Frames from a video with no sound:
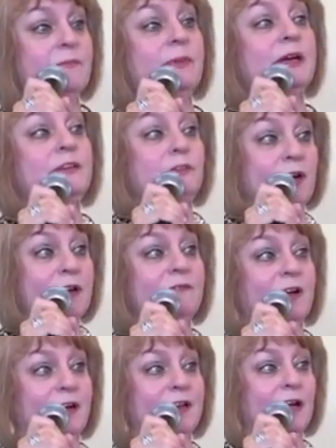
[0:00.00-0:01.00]
But
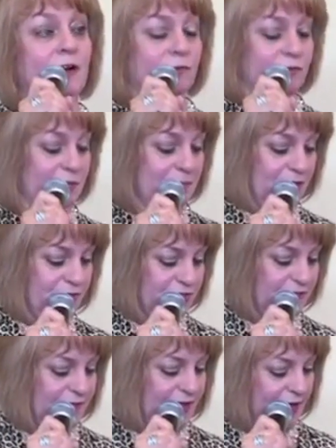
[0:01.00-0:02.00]
Grapevine owned the
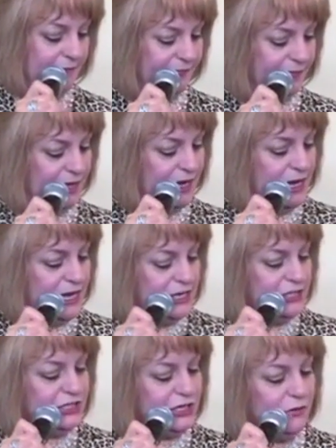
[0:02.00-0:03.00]
most of that.
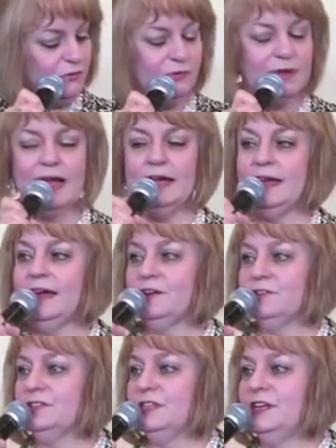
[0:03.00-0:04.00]
So 8
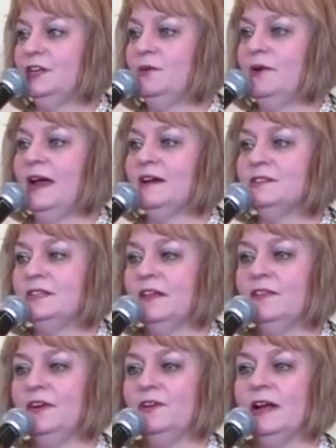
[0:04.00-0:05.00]
acres in a new house
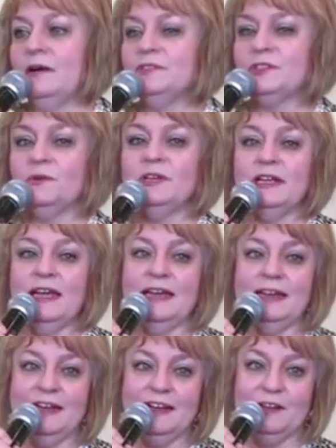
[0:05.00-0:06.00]
out there, and I was going to
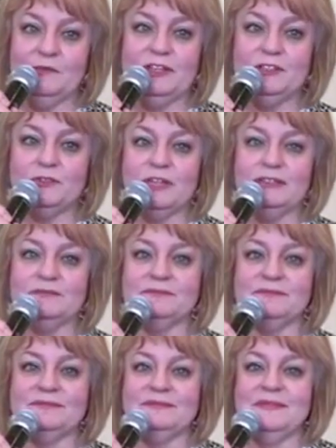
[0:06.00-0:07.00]
Cannon Elementary.
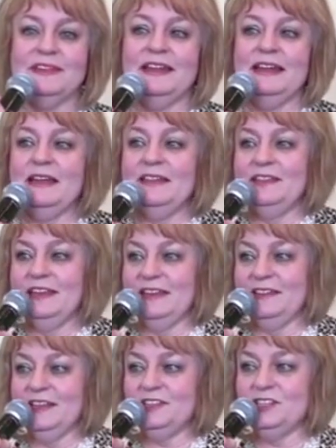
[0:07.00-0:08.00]

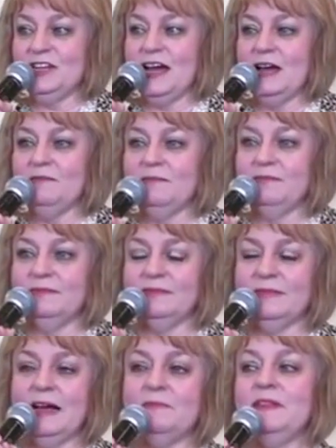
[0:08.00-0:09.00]
At this
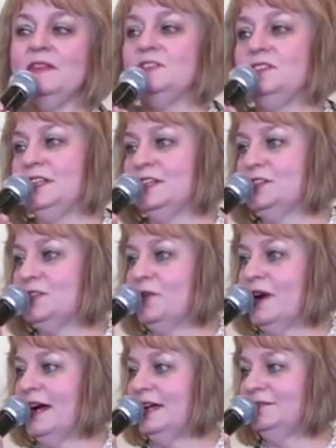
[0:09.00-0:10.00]
time, I'm in the 6th
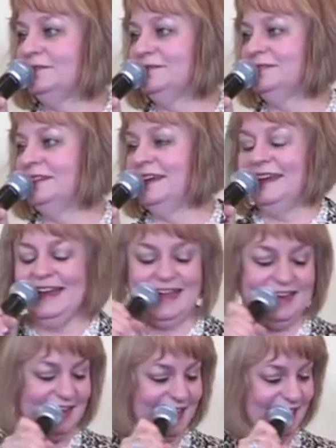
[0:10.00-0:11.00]
grade
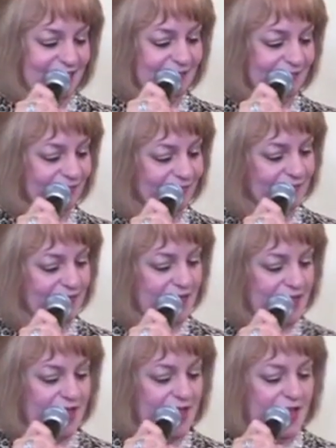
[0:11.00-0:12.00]
at Cannon.
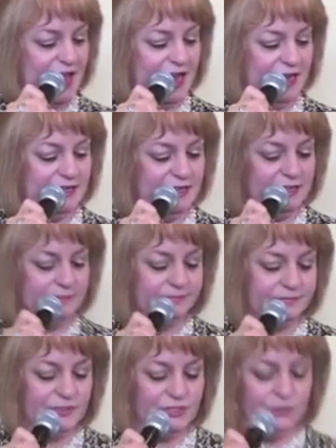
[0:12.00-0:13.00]

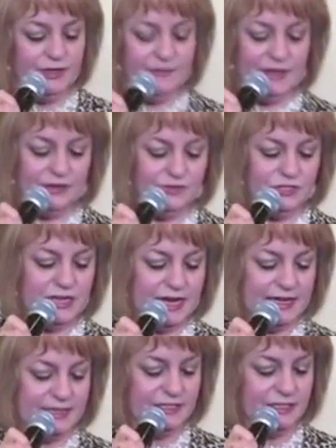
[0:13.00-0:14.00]
And during those
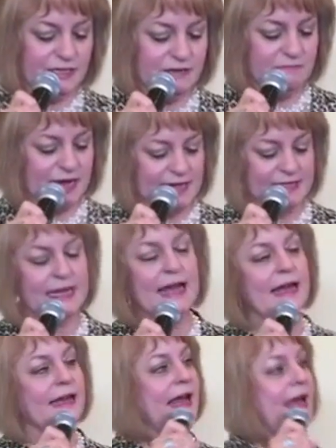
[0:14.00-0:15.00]
days, my
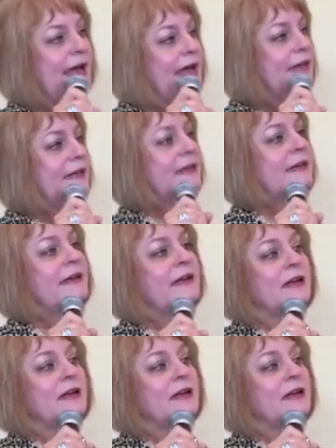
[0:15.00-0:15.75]
dad had